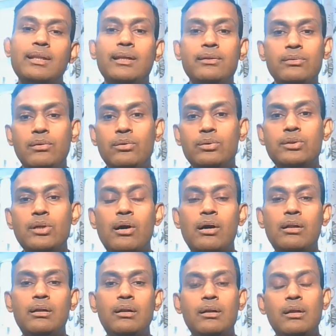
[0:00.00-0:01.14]
then you lose
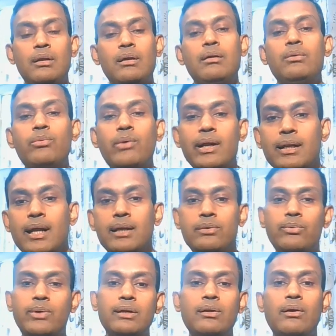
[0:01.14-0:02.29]
all, or one right,
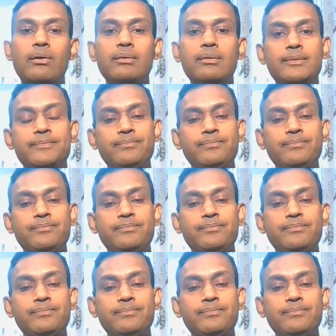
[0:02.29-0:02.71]
one wrong.